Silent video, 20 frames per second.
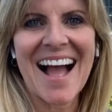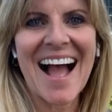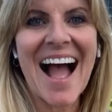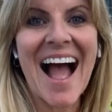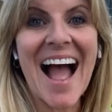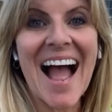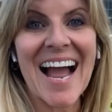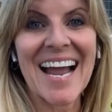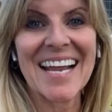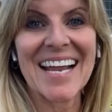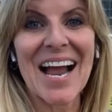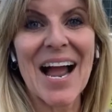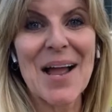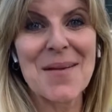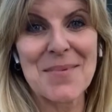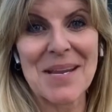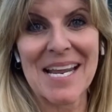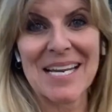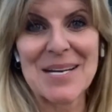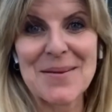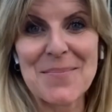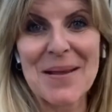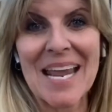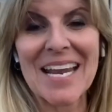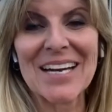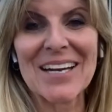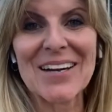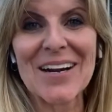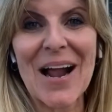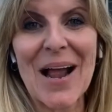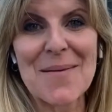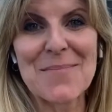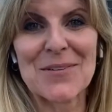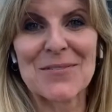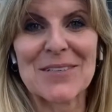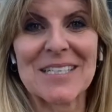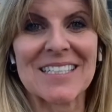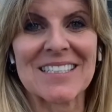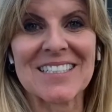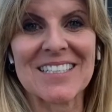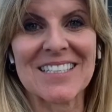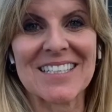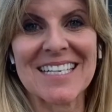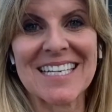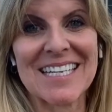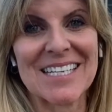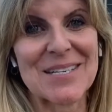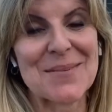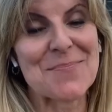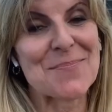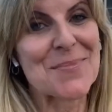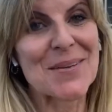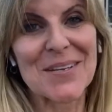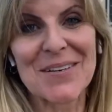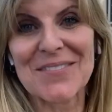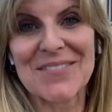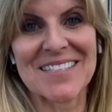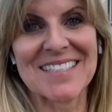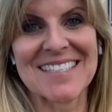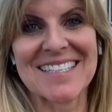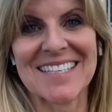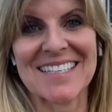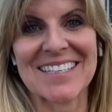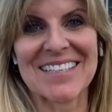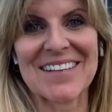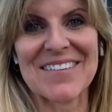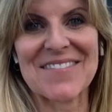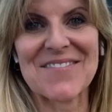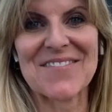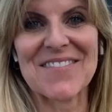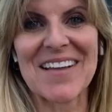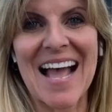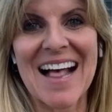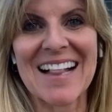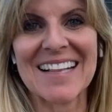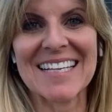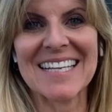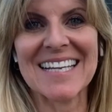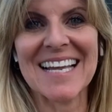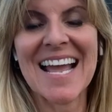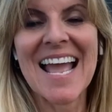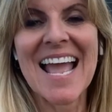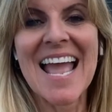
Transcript: Hi, I'm Annie Baker. I'm a realtor here in beautiful Silicon Valley.